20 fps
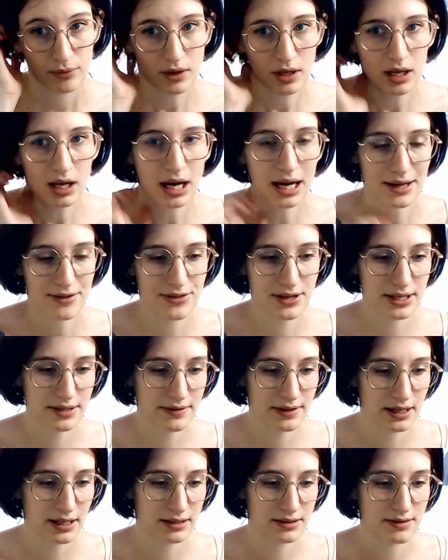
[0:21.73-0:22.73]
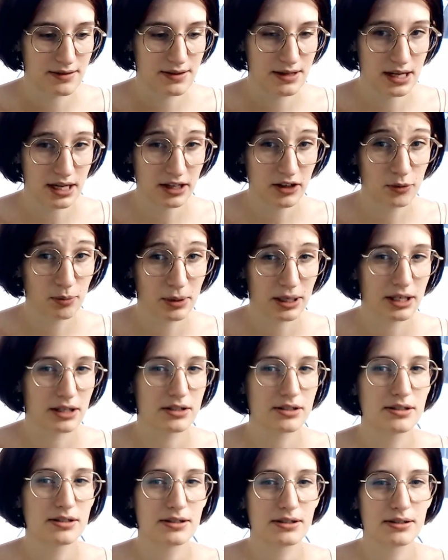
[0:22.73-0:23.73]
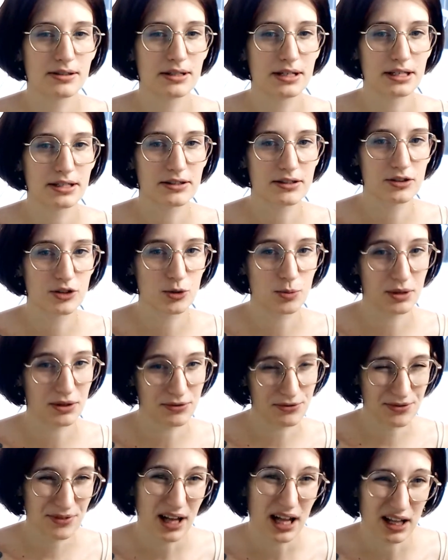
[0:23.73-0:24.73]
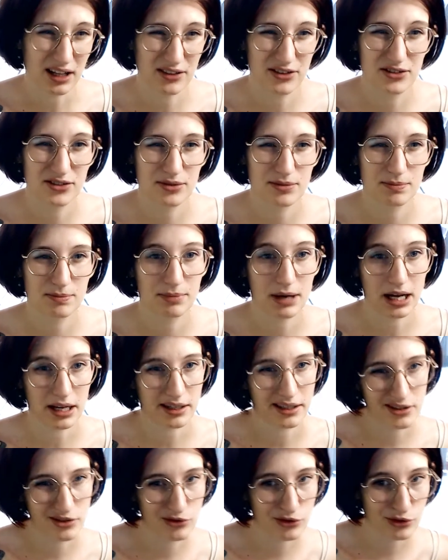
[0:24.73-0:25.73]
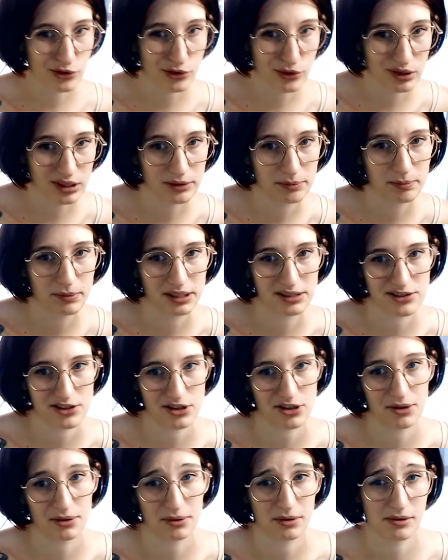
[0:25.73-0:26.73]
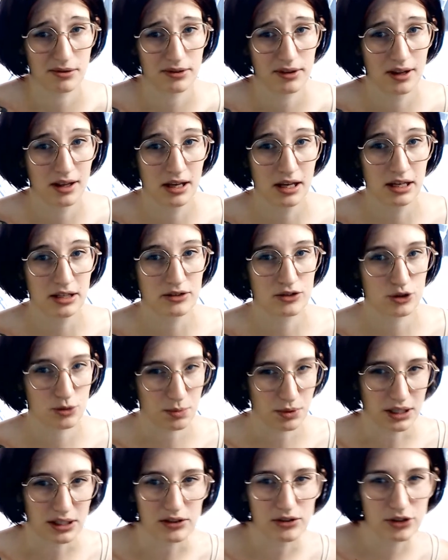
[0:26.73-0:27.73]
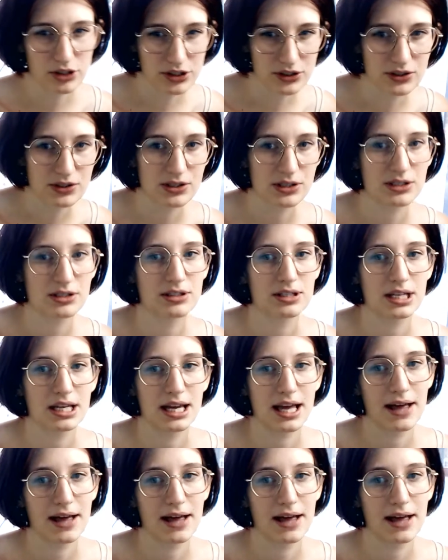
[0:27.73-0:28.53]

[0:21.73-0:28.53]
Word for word: I think that the experience needs to be felt by concrete materials to be understood,